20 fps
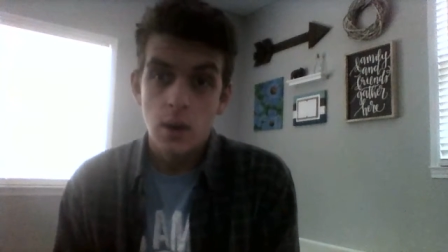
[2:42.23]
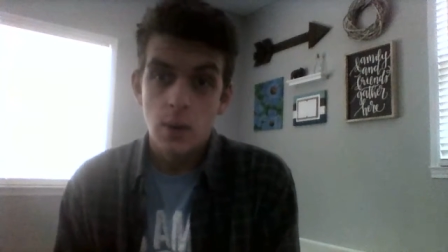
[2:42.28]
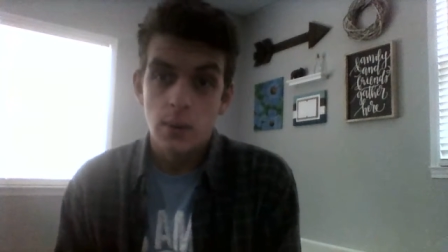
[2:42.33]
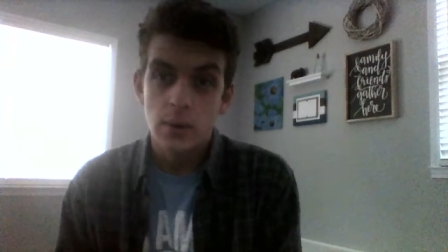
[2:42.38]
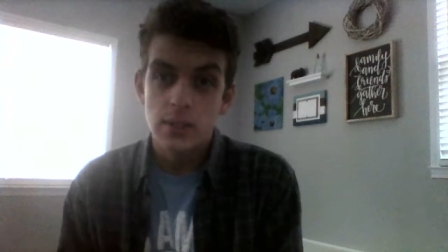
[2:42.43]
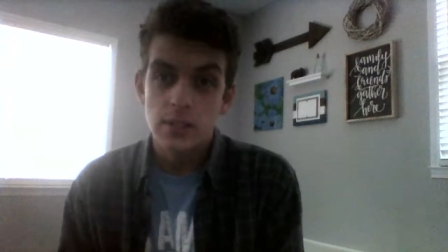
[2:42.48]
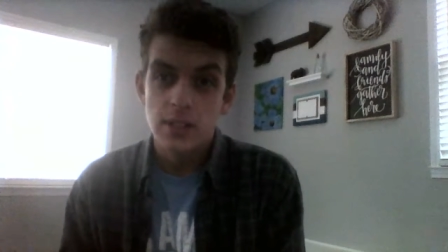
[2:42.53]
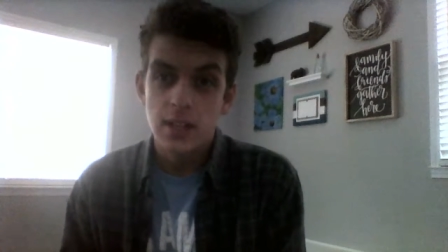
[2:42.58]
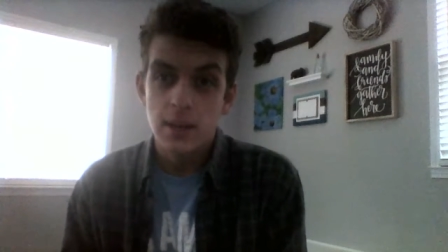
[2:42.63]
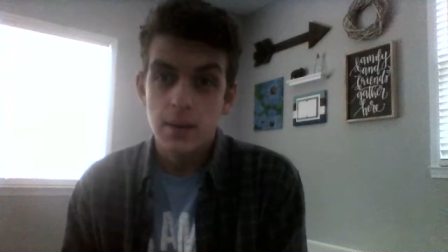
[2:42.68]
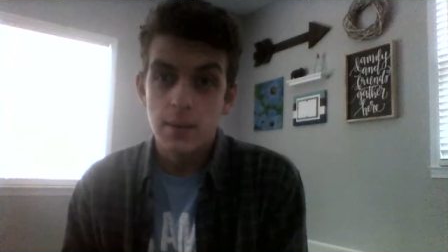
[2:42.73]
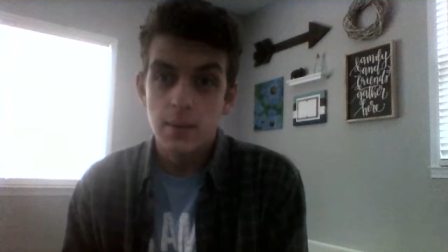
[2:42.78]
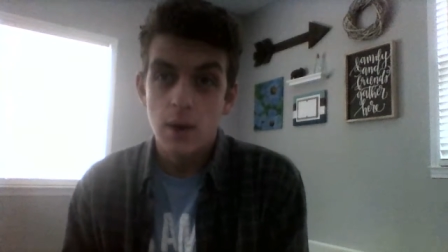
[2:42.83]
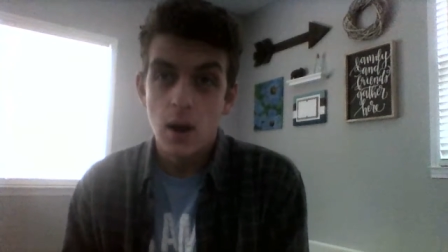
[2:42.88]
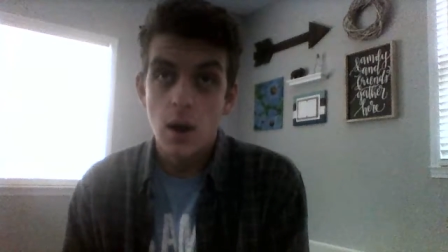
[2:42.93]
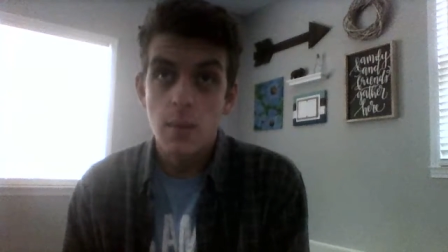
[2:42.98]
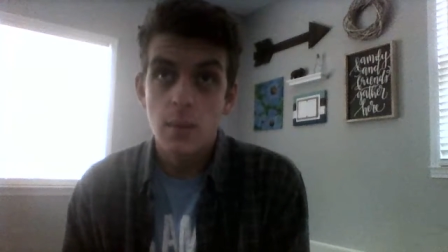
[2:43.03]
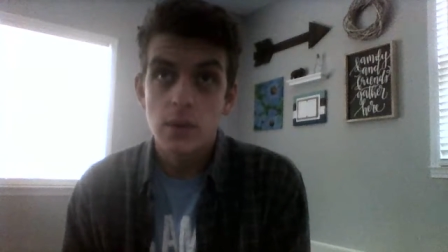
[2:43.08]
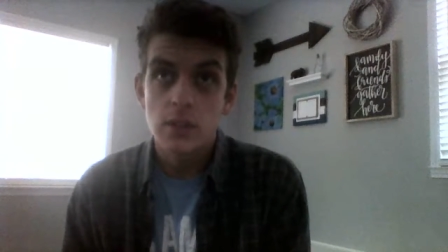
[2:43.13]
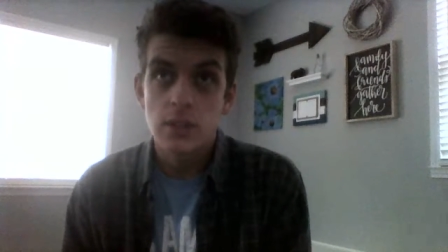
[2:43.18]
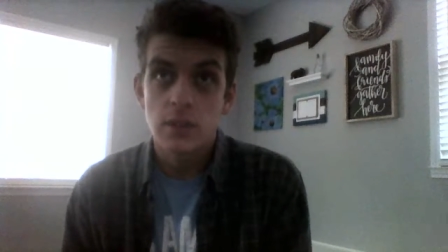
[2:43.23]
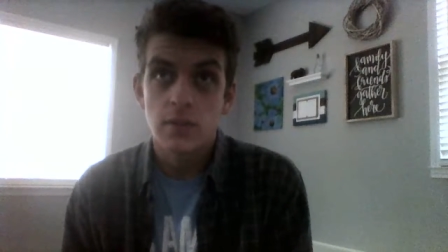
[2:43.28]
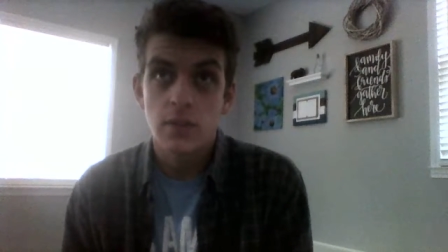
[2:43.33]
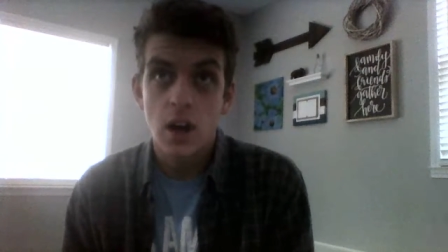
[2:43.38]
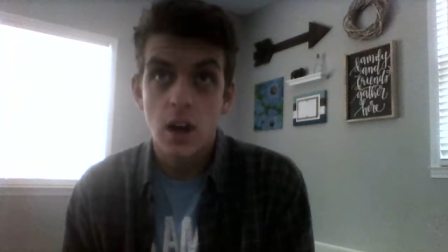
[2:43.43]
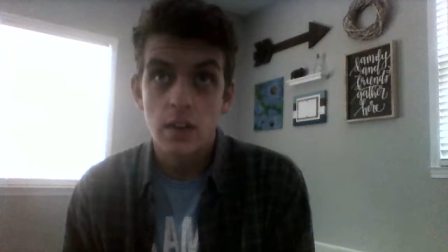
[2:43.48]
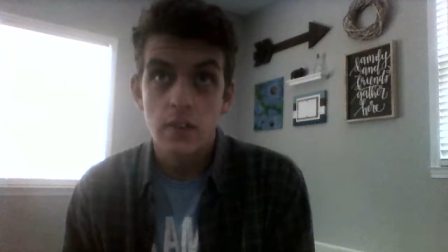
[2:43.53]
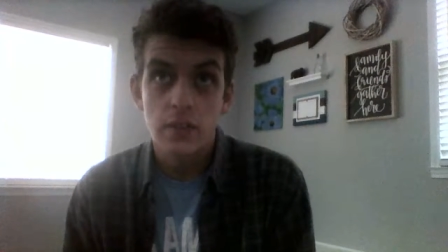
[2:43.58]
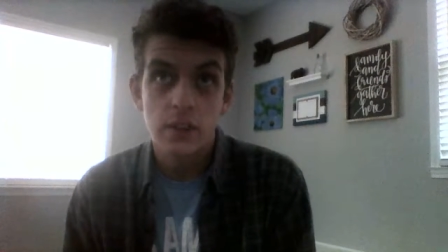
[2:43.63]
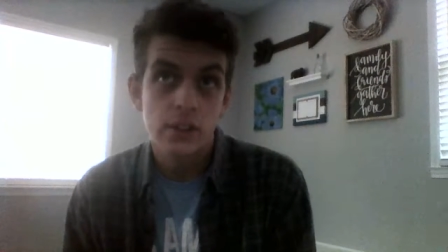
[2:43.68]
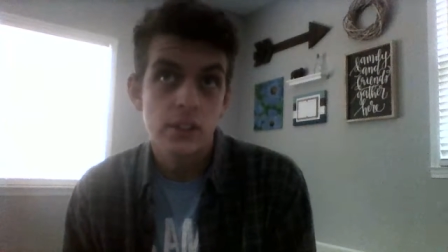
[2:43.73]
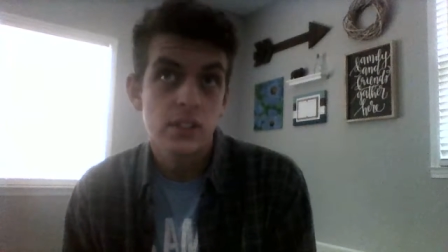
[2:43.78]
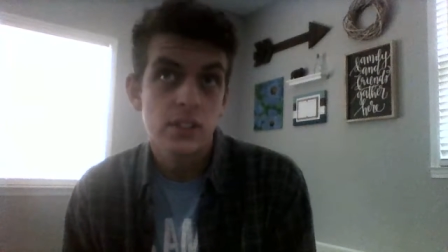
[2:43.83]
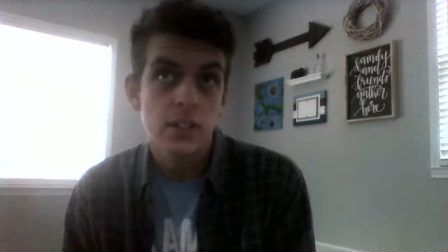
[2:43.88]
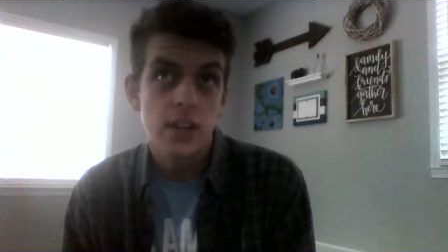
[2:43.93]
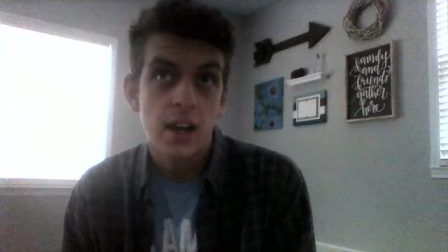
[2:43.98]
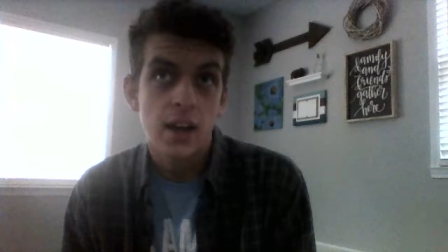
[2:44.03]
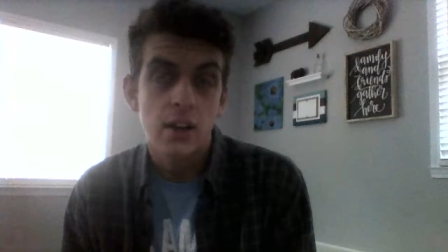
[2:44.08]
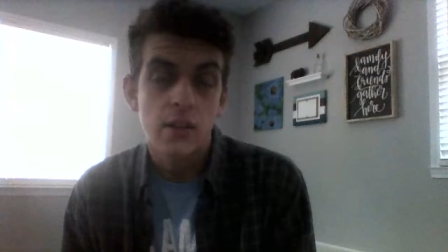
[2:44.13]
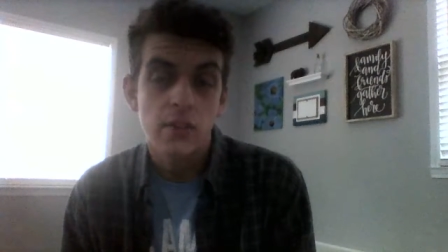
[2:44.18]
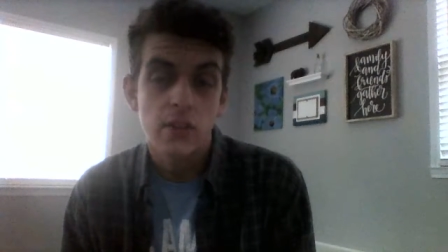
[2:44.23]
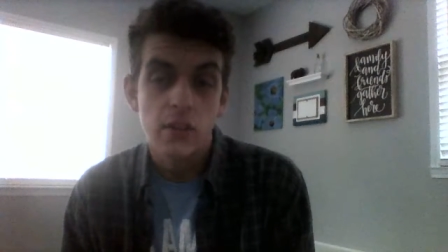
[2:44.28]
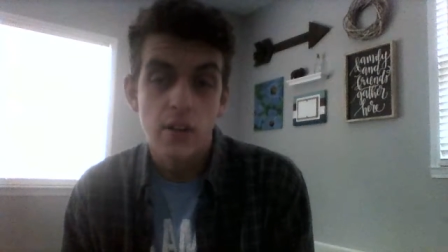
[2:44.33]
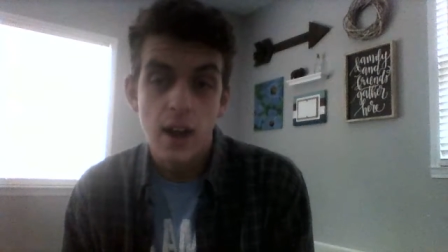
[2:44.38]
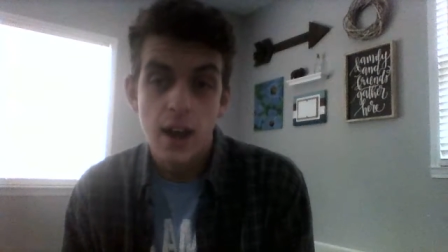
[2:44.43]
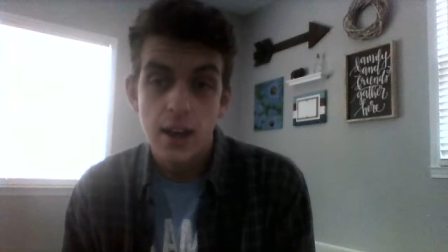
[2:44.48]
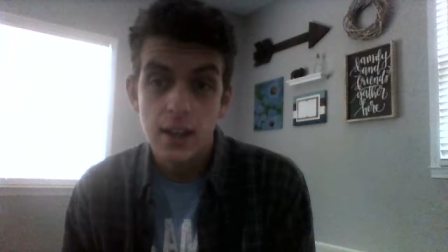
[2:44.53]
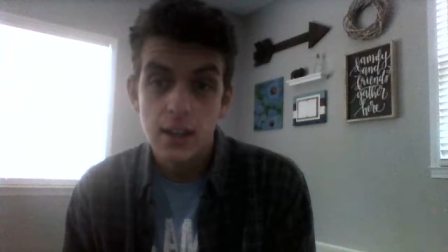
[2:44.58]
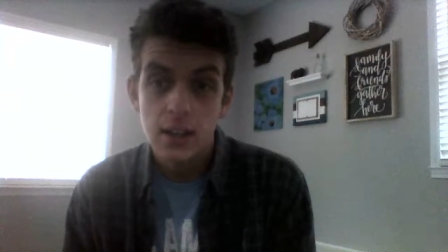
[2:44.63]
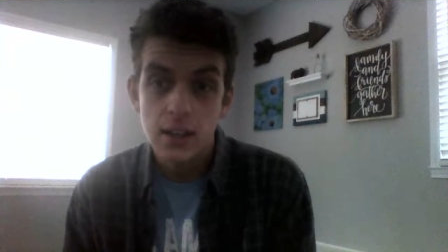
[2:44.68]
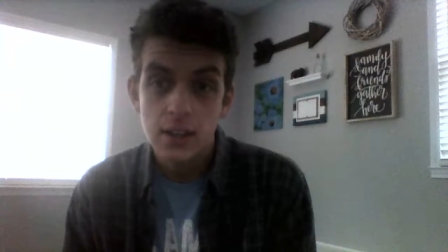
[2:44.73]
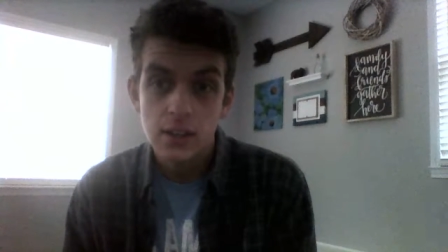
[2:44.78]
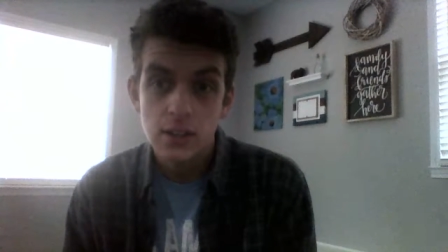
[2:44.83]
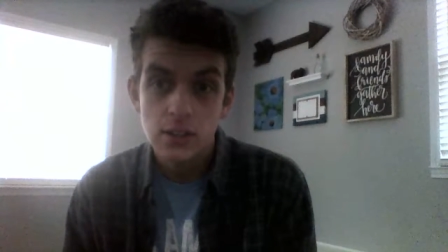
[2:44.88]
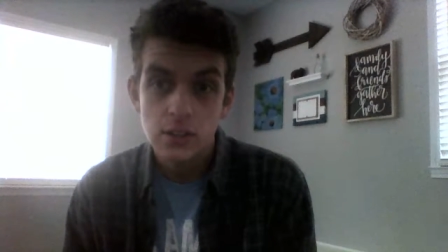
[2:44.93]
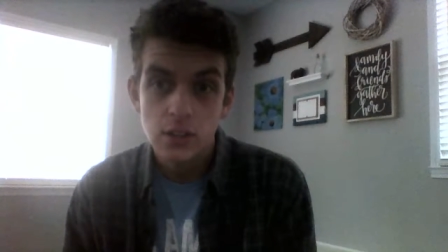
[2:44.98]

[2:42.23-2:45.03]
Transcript: was almost a vaudeville style variety